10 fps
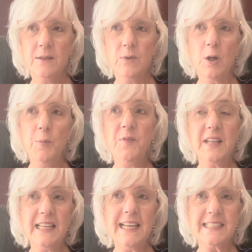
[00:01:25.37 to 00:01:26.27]
Well,
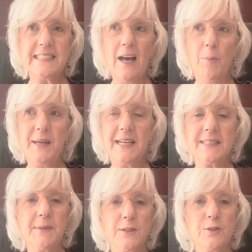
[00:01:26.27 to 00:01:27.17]
hopefully less now because
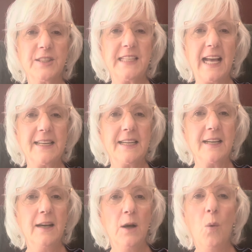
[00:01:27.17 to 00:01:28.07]
I'm
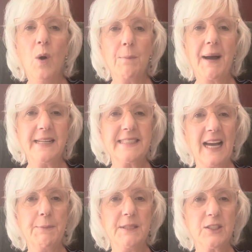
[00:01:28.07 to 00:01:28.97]
understanding what my
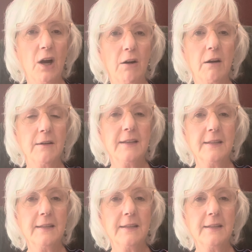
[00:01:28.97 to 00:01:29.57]
assignments are,